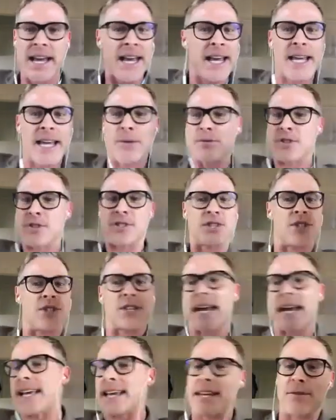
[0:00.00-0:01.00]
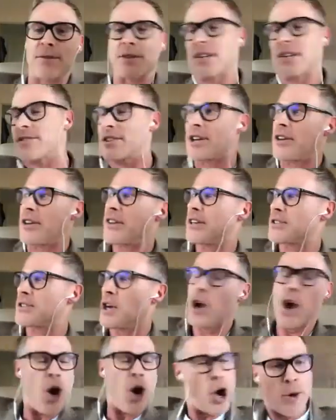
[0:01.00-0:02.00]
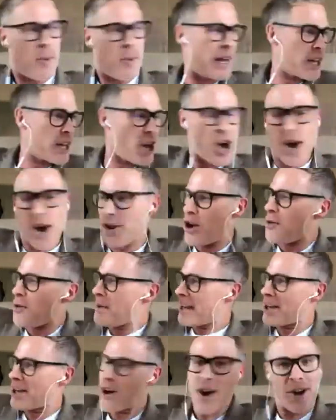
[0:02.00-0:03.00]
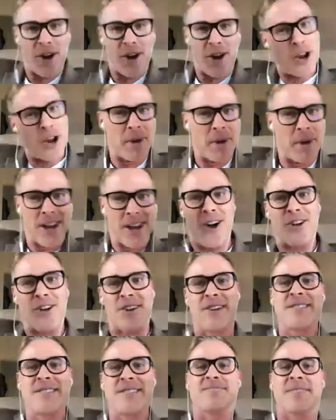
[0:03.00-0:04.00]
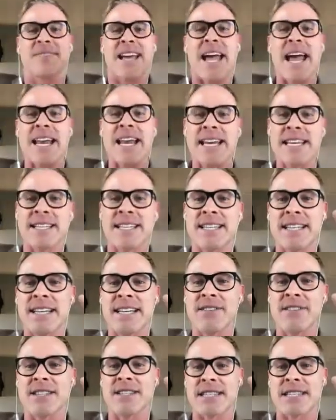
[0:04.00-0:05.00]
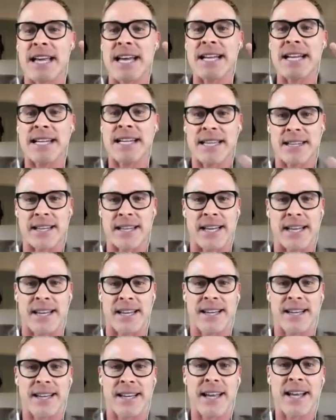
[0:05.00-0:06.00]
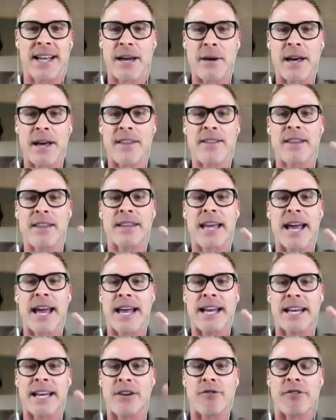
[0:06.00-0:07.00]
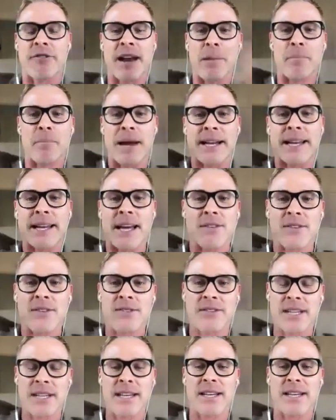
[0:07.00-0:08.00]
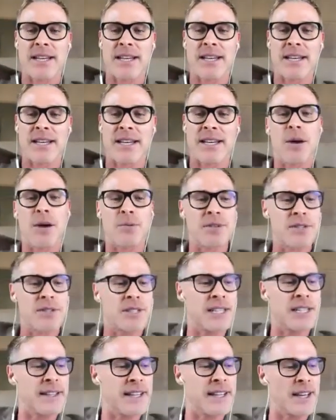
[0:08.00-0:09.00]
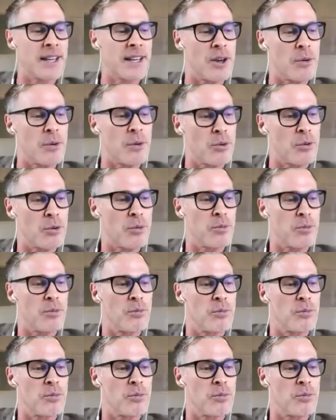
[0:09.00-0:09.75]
he was just shaking. He was just going this, oh my God, oh my God, oh my God. And he didn't even say anything other than that. He ran back down the stairs, and I was sitting there going, well,